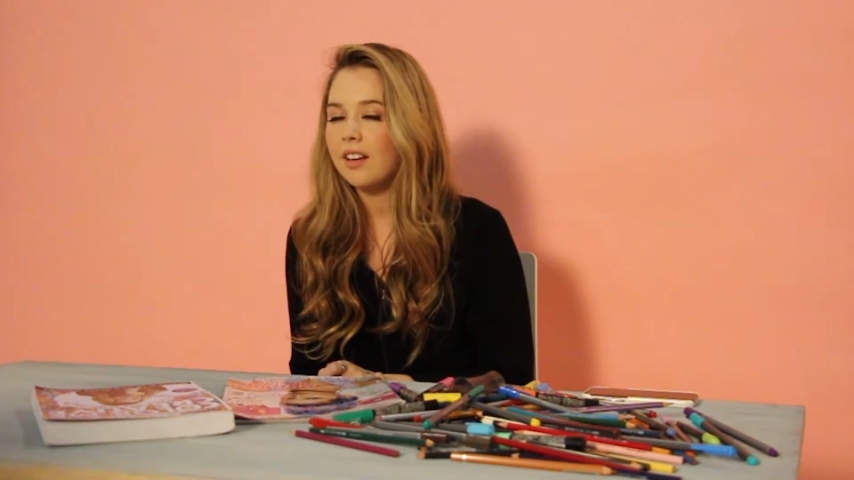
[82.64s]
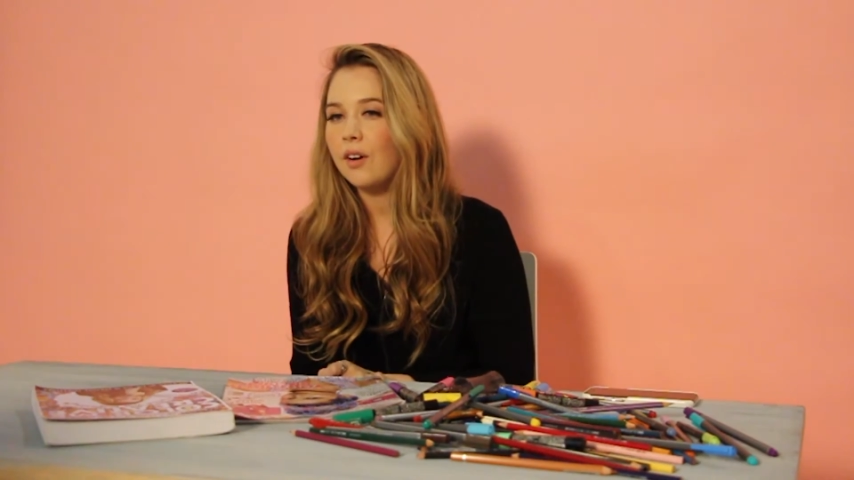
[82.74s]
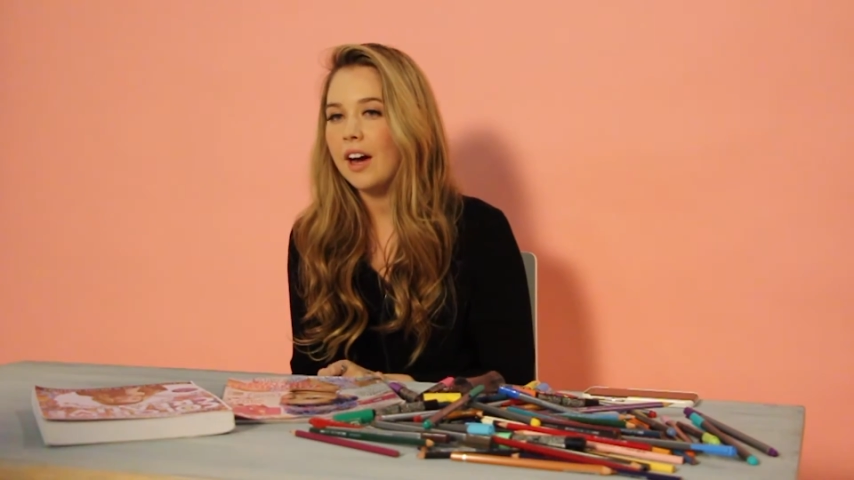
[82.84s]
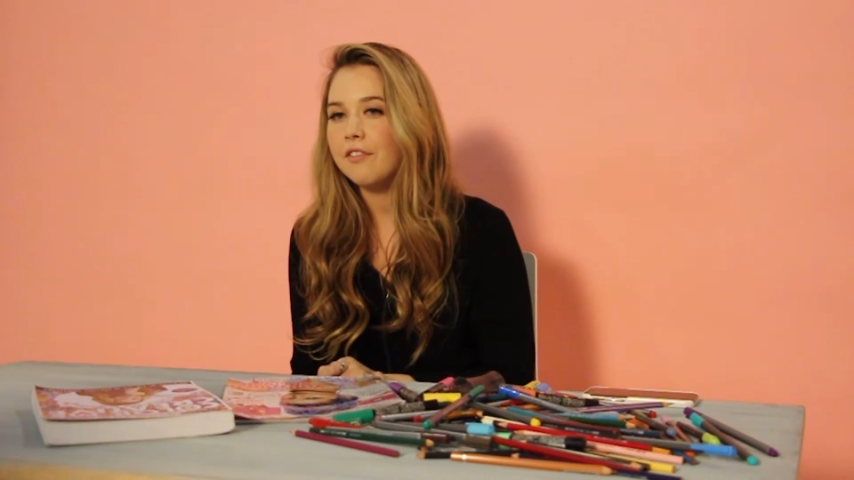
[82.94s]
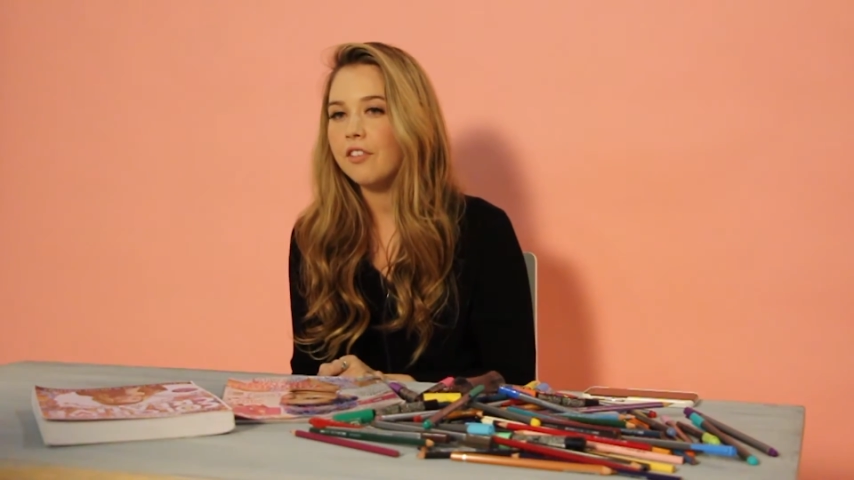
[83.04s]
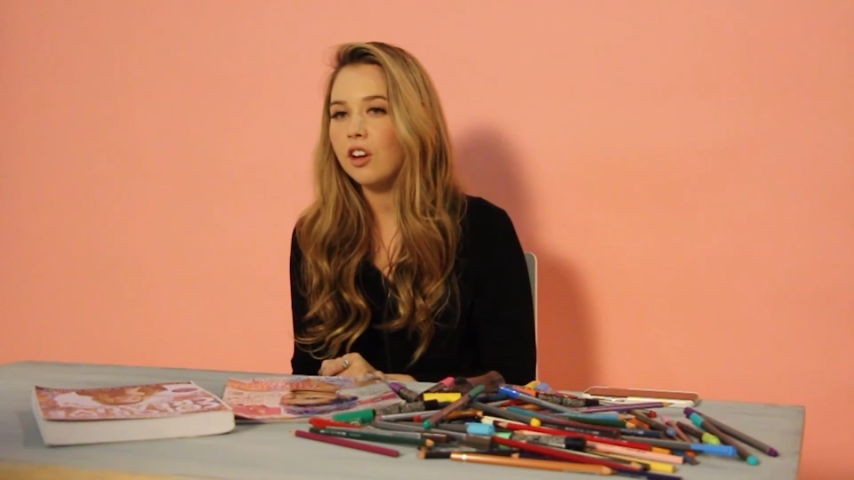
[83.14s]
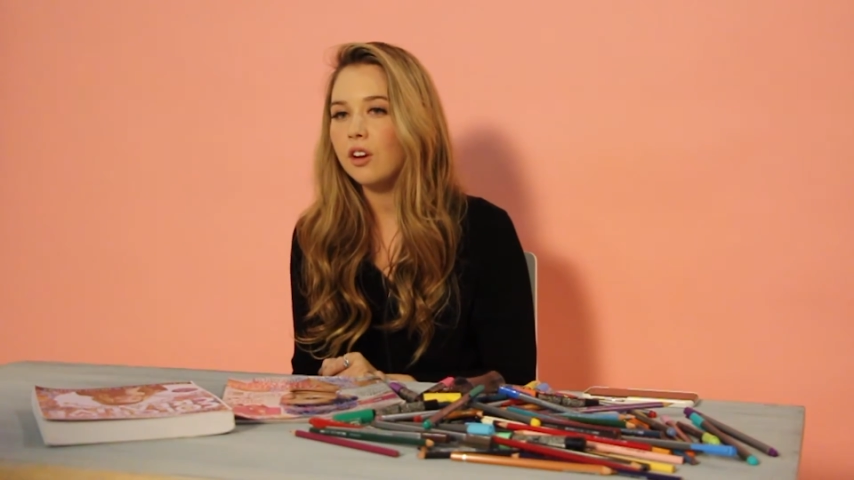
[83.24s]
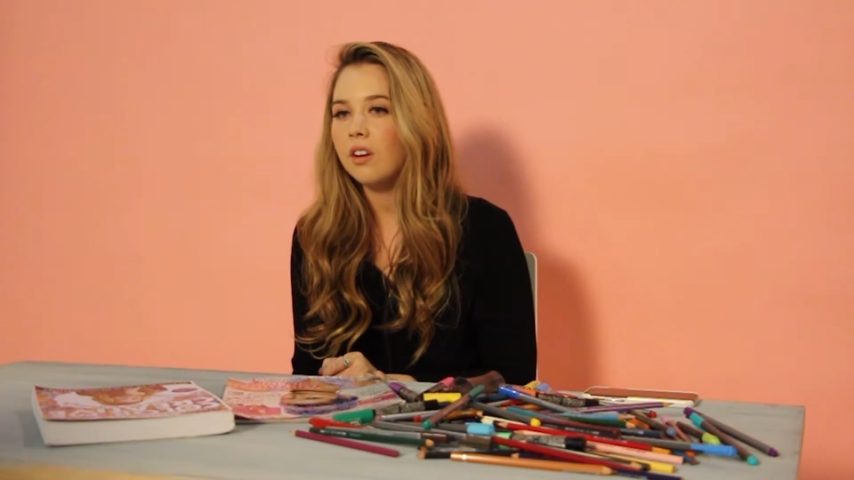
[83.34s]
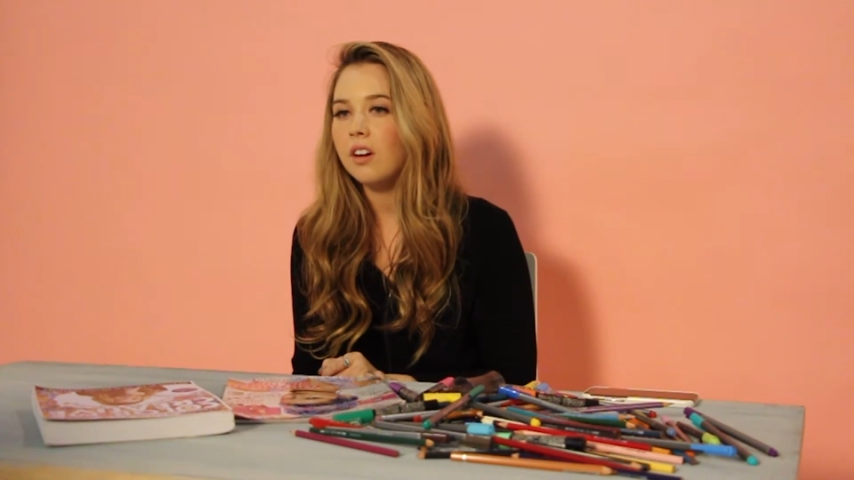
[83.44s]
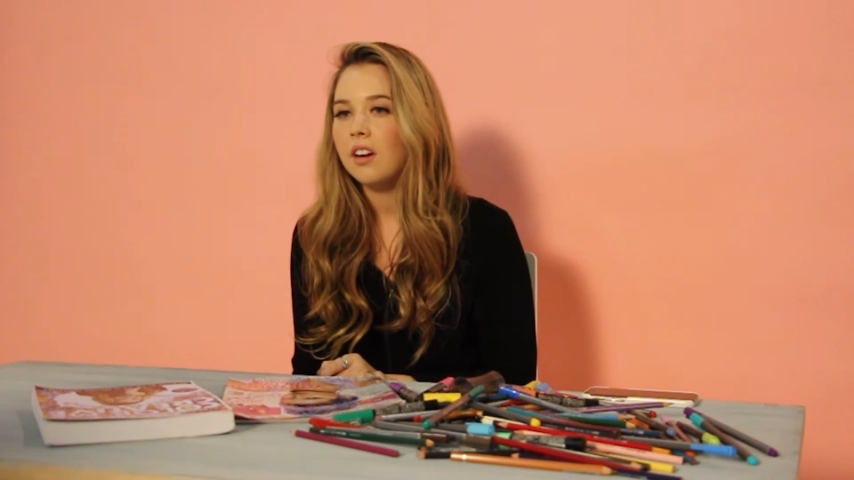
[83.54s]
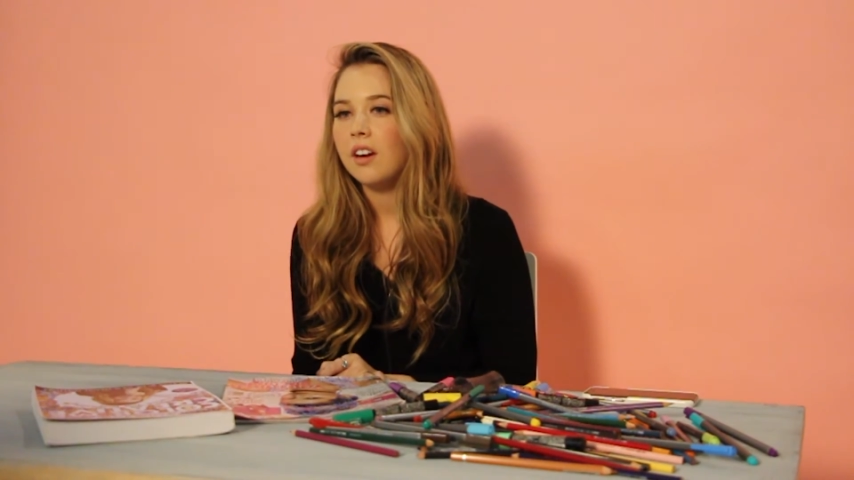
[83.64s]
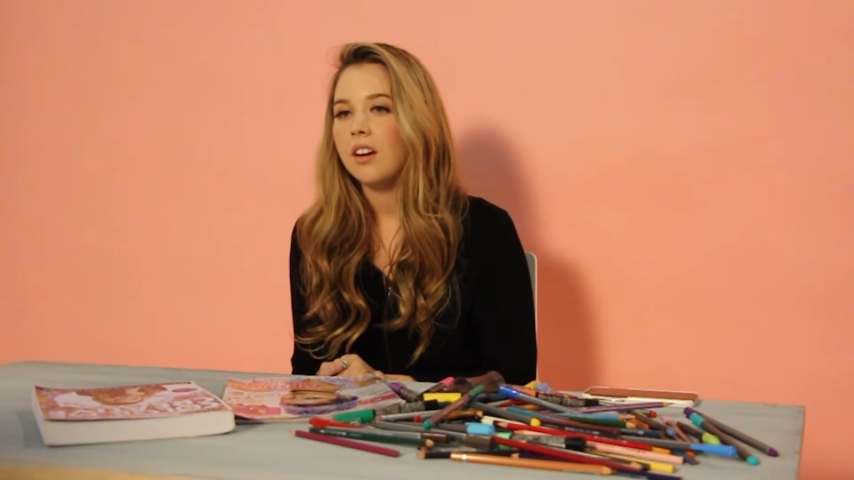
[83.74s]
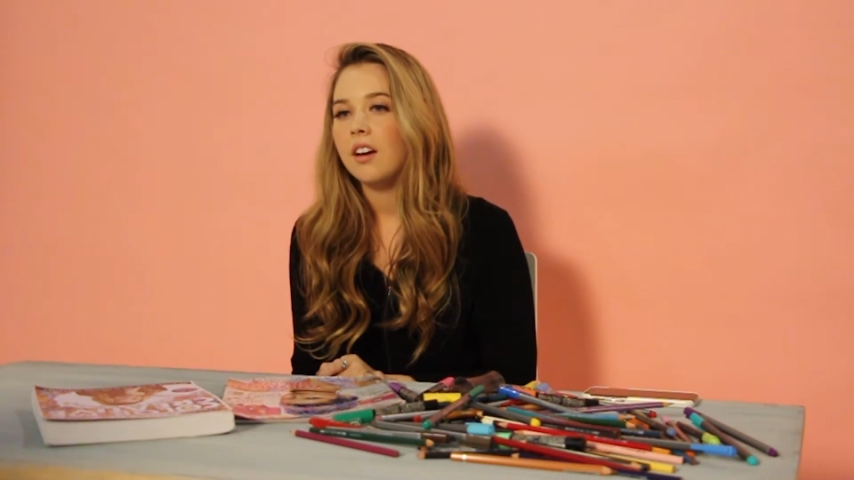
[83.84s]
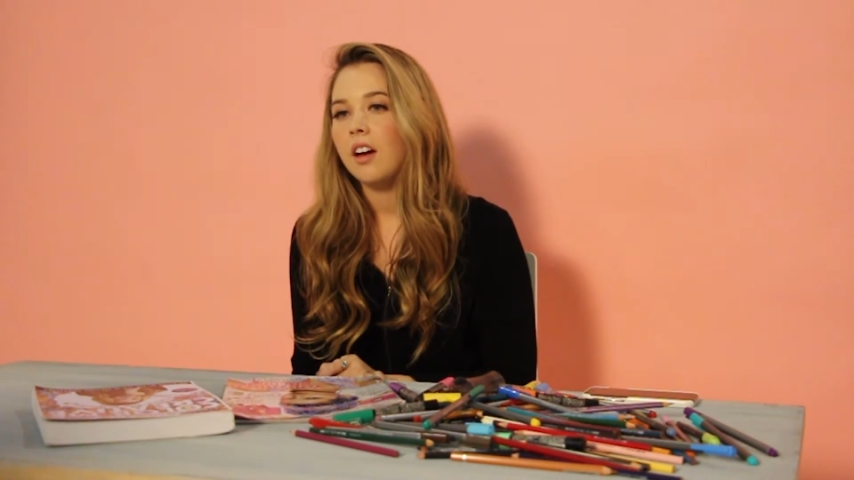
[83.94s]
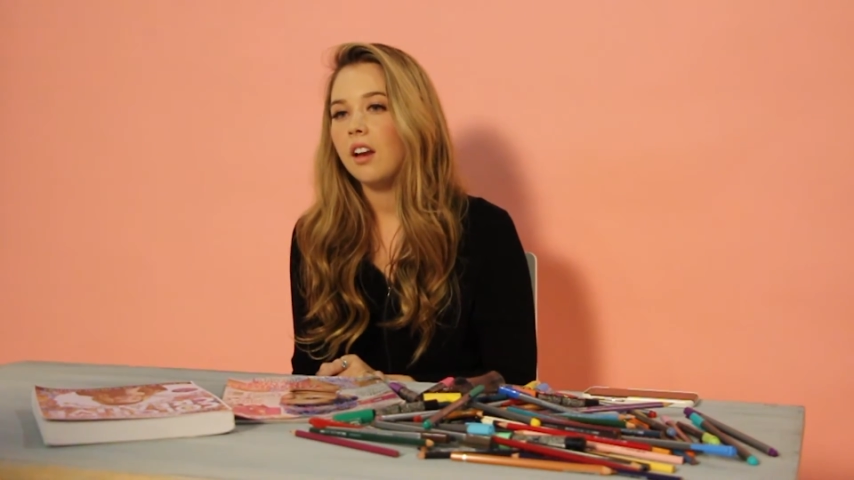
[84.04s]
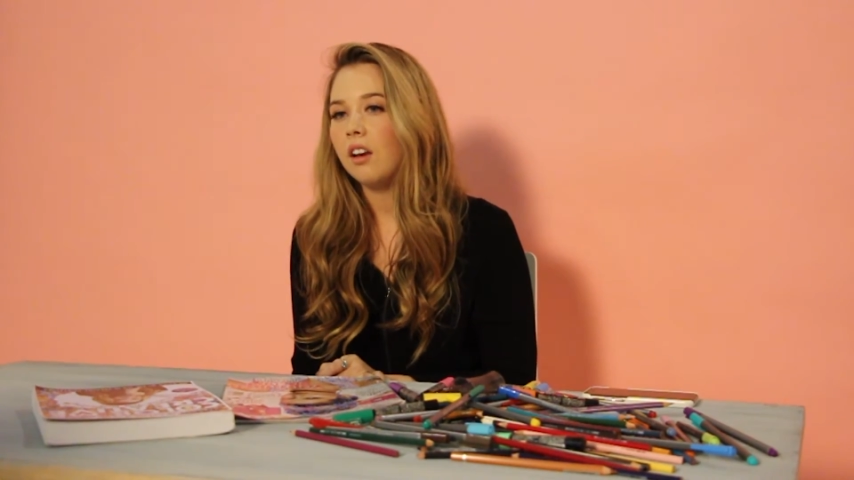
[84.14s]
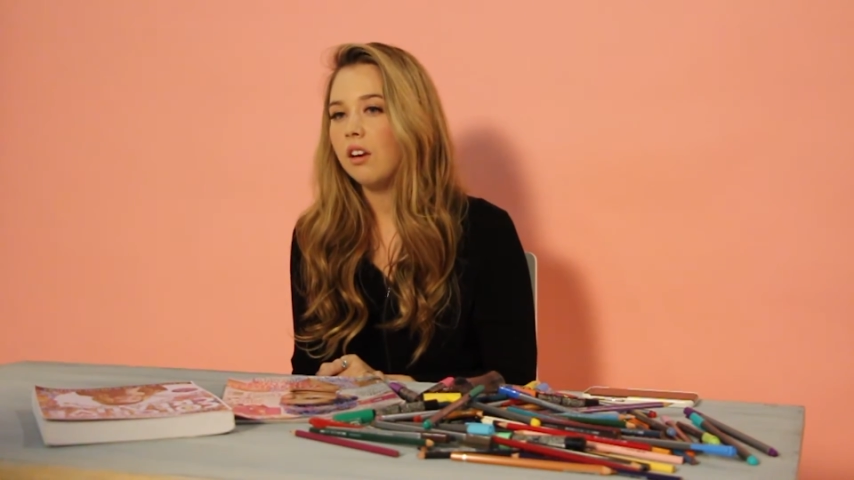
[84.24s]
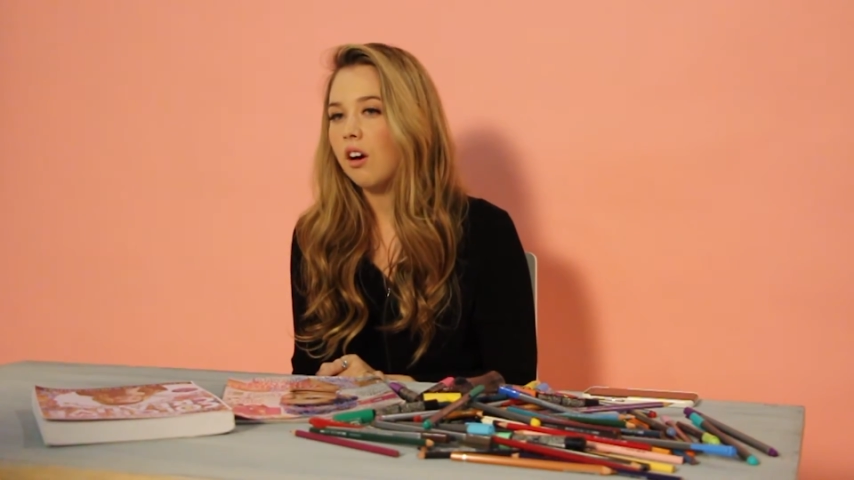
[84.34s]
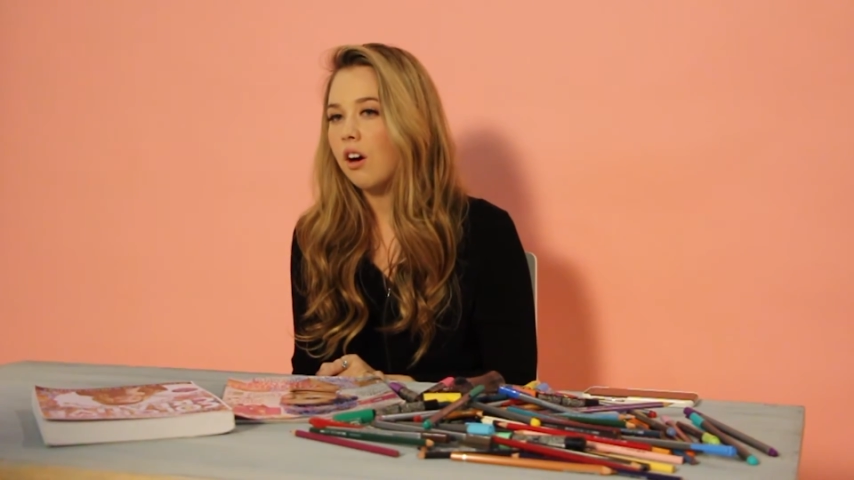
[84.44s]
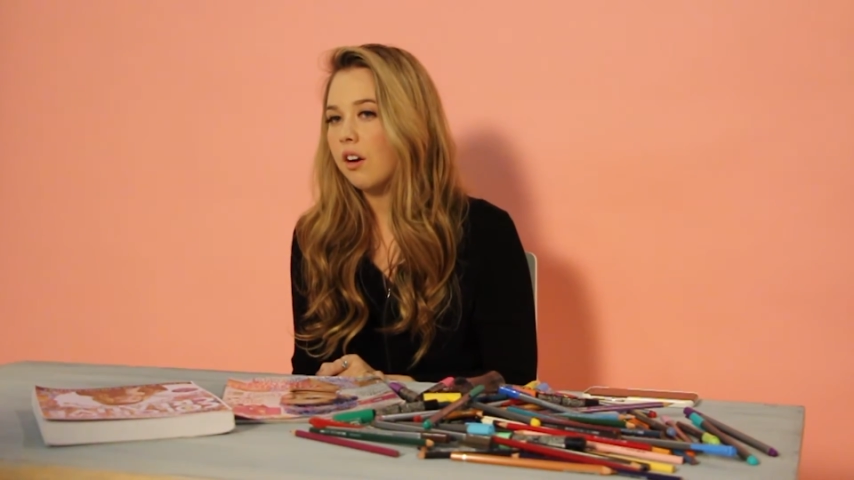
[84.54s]
Well, I follow a
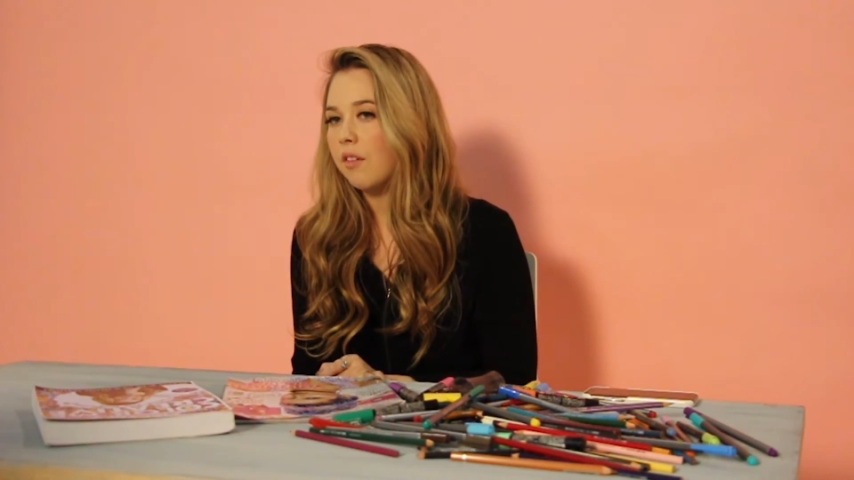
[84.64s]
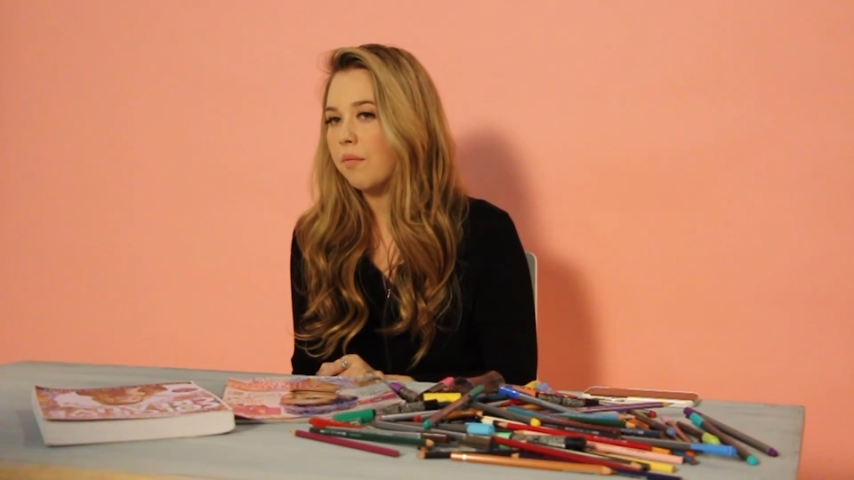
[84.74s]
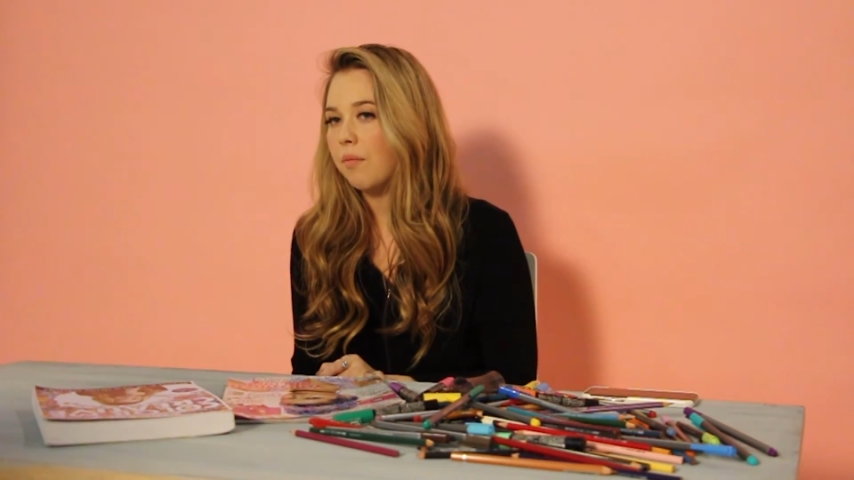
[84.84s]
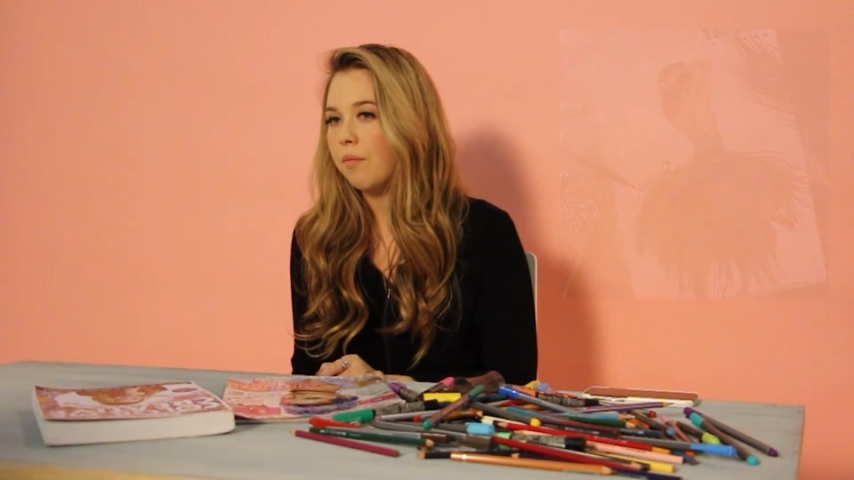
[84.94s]
lot of